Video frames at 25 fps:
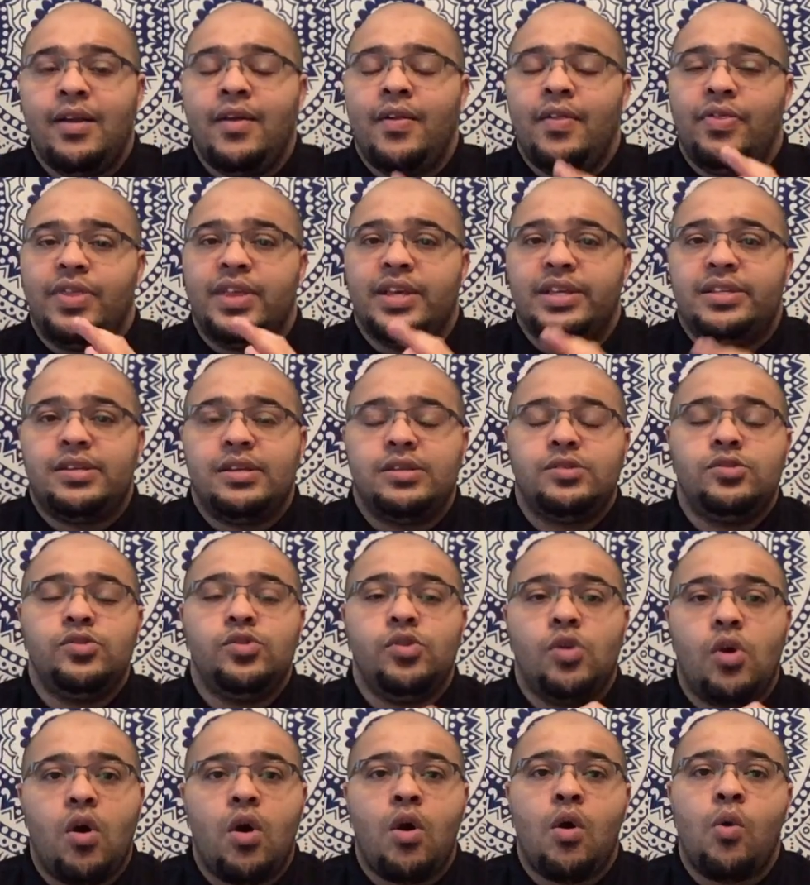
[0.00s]
this is
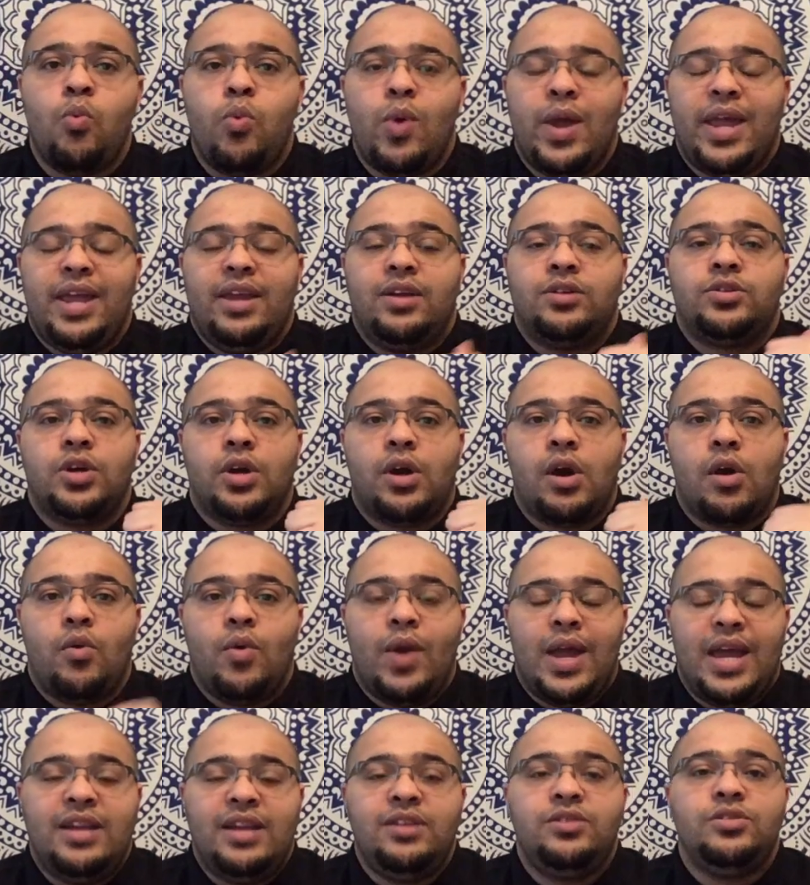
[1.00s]
not a week to go
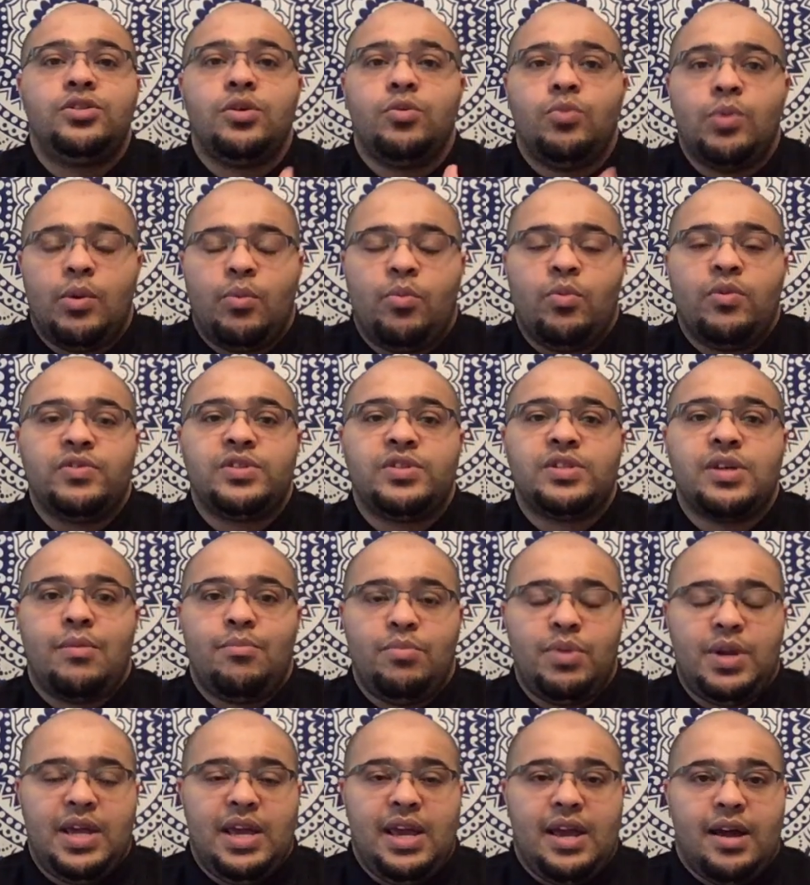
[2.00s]
into it with
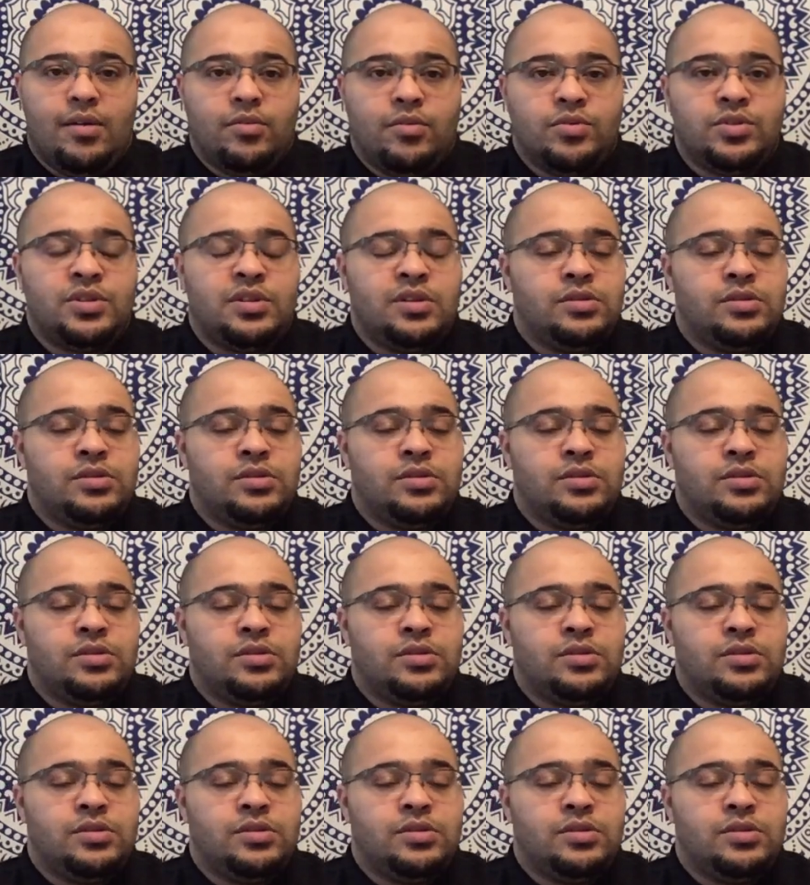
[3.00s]
somebody else.